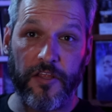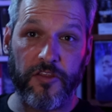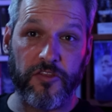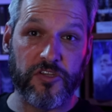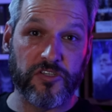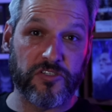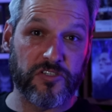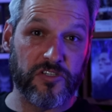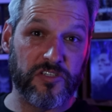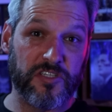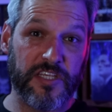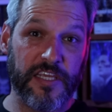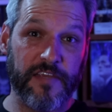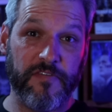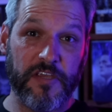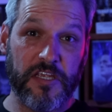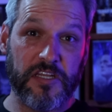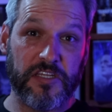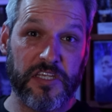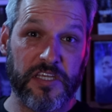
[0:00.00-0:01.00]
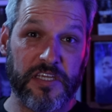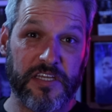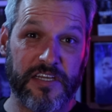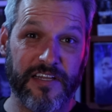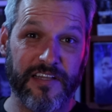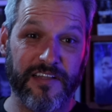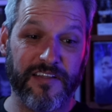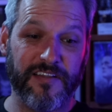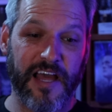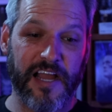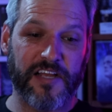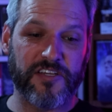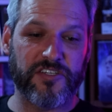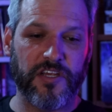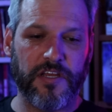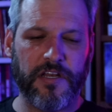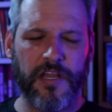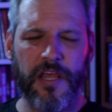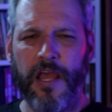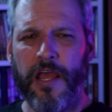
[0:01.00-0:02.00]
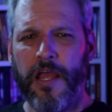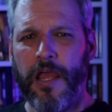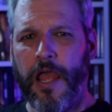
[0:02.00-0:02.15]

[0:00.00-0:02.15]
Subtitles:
this DVD collection,